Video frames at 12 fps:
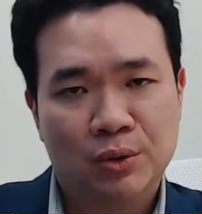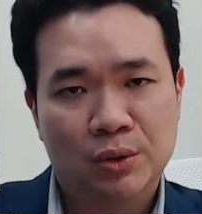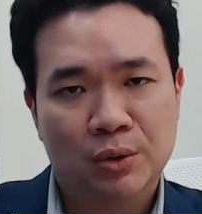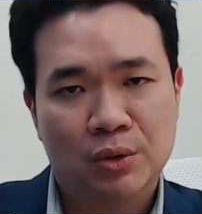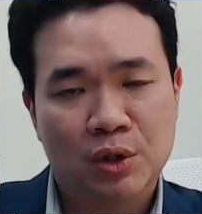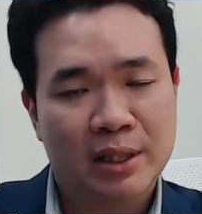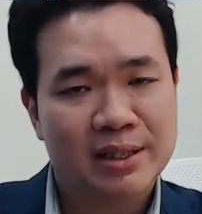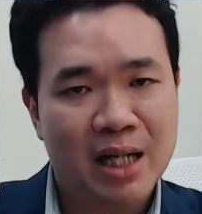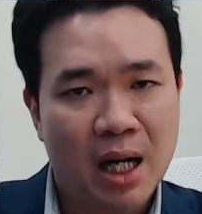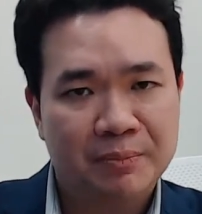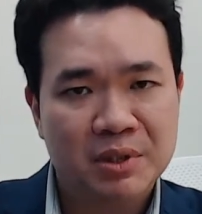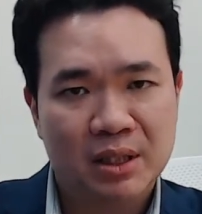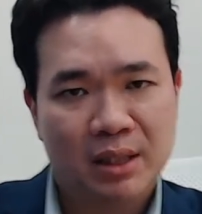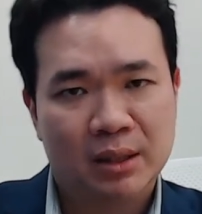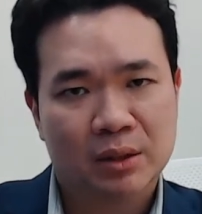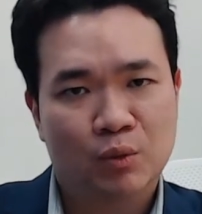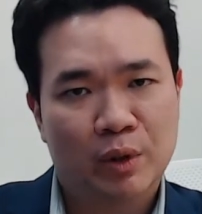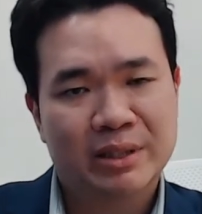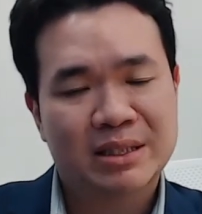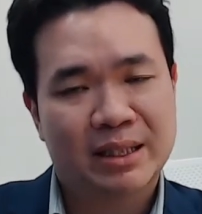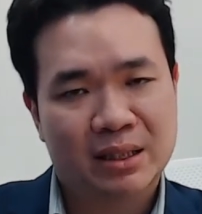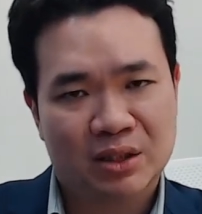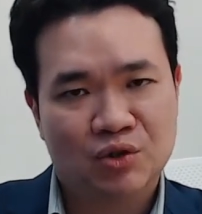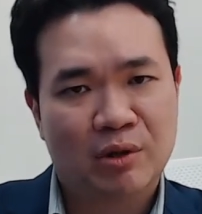you, you, adopt in the real estate and
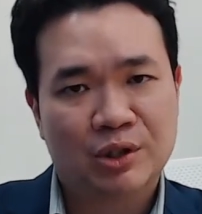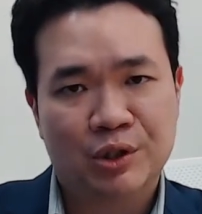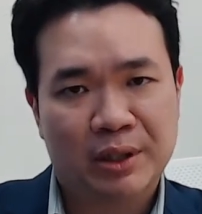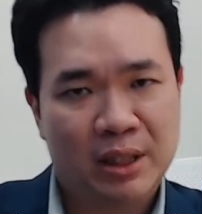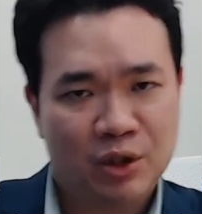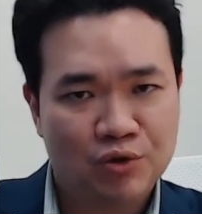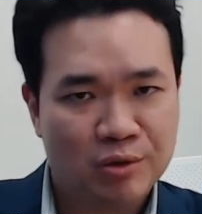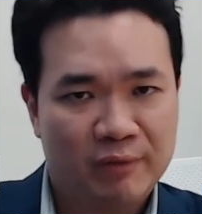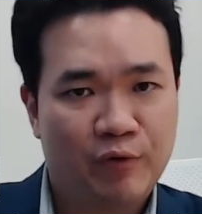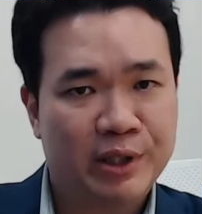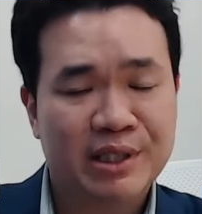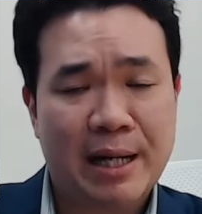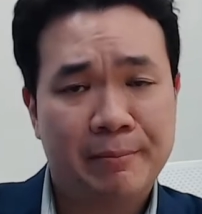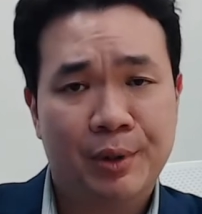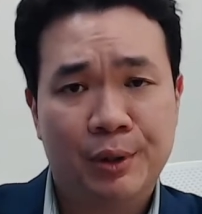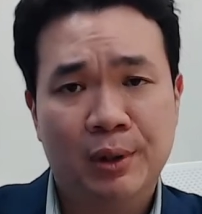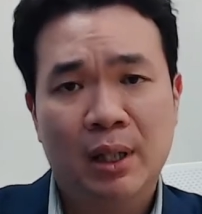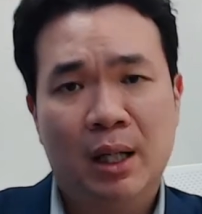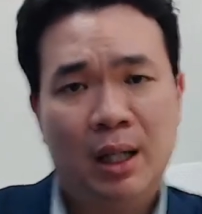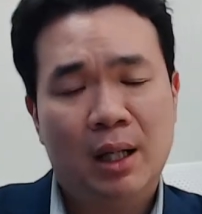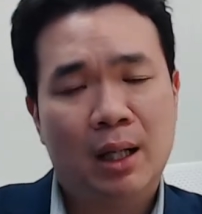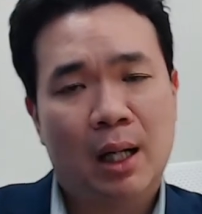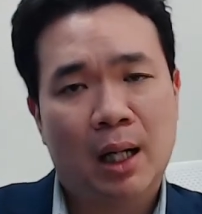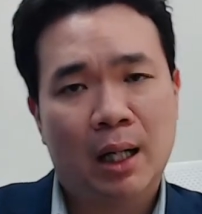construction industry. For example,
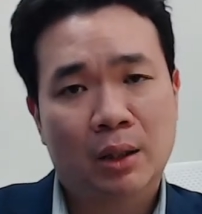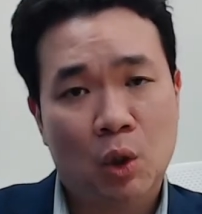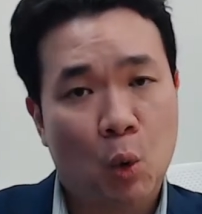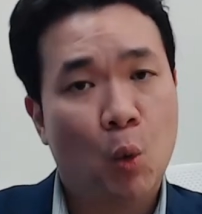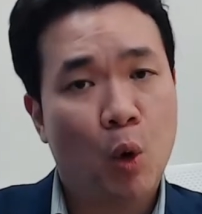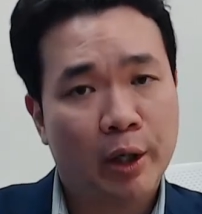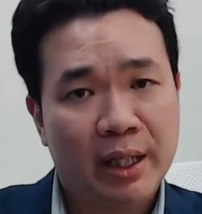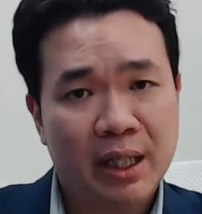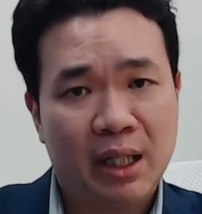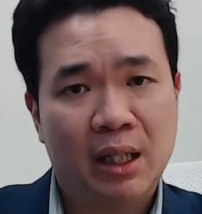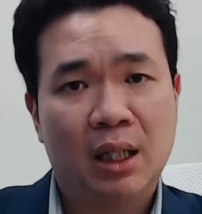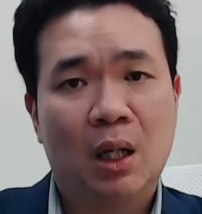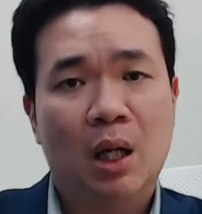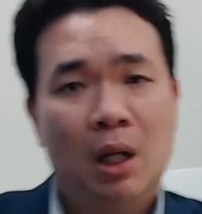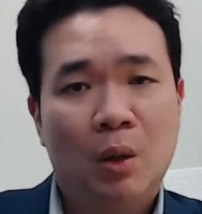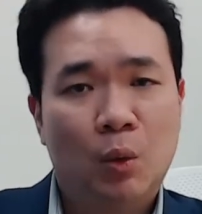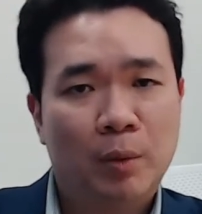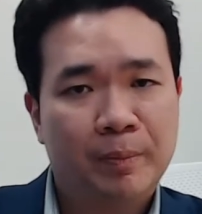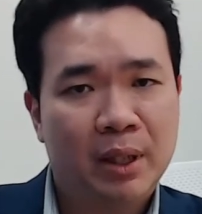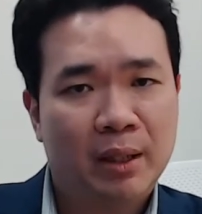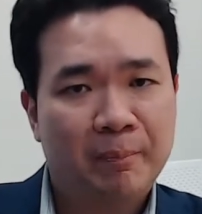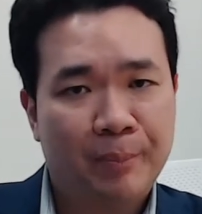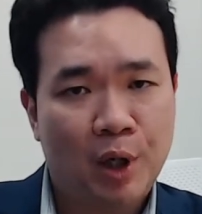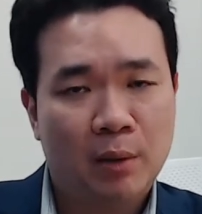uh, co-working would be a
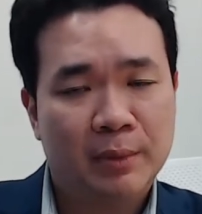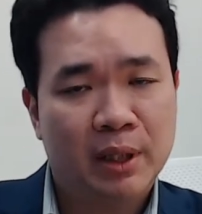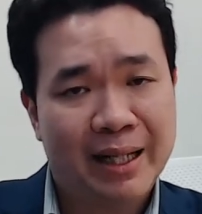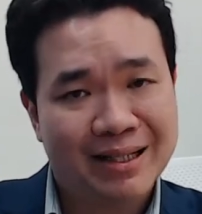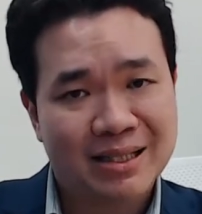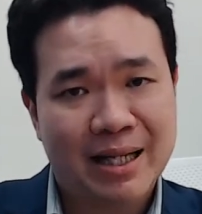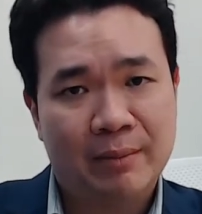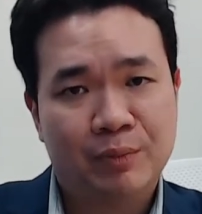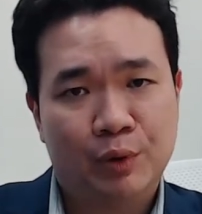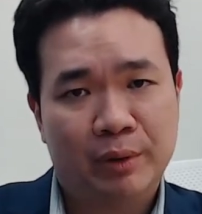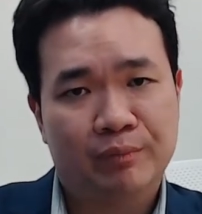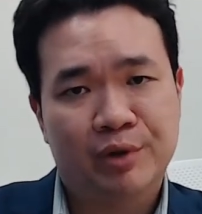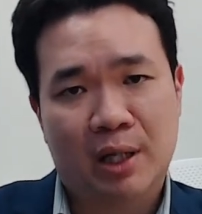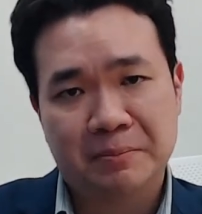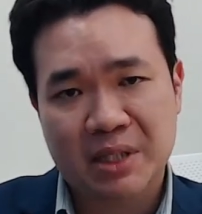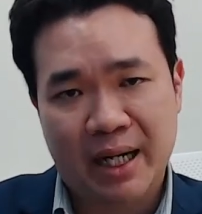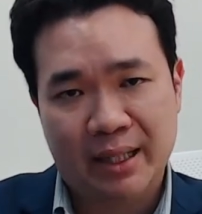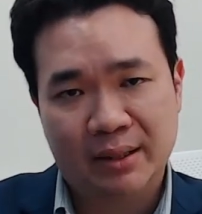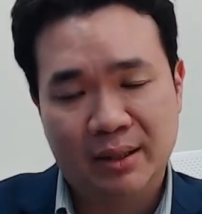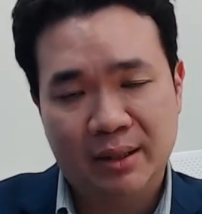prominent example in prop tech.